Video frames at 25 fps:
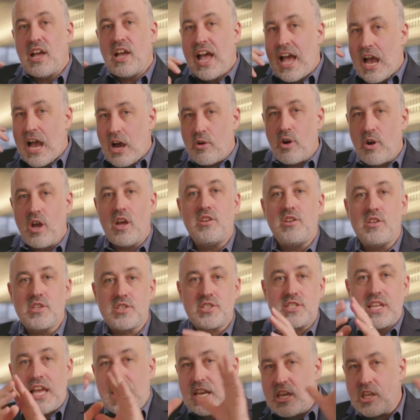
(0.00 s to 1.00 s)
our
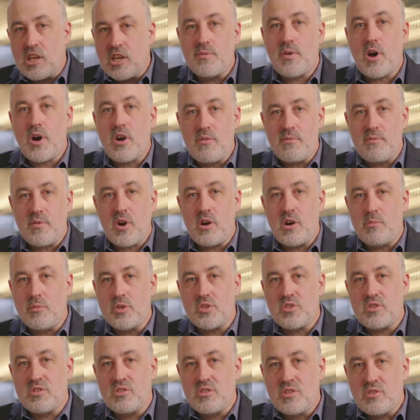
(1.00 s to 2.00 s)
understanding of our
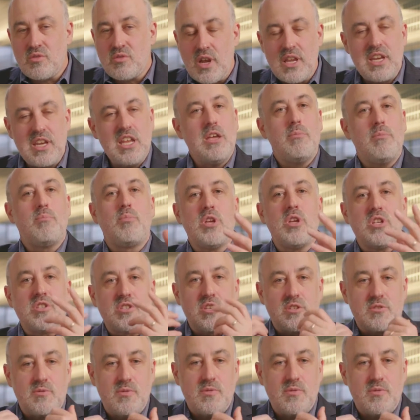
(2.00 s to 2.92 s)
environment, right? It brings us